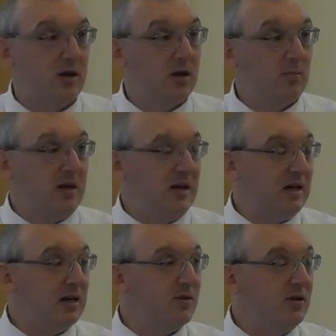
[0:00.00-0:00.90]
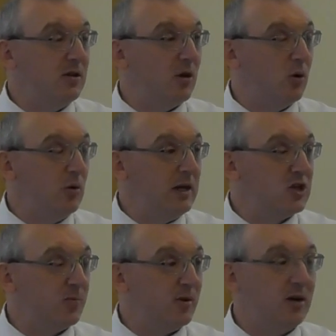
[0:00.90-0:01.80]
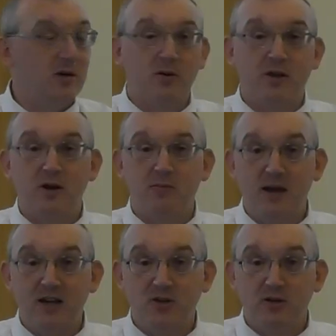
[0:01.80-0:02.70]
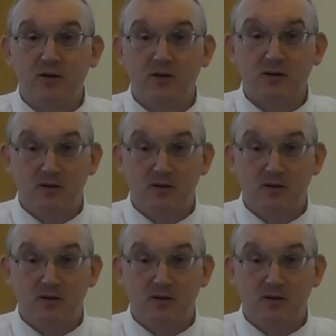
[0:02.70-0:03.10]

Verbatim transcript: being given the Holy Spirit without measure.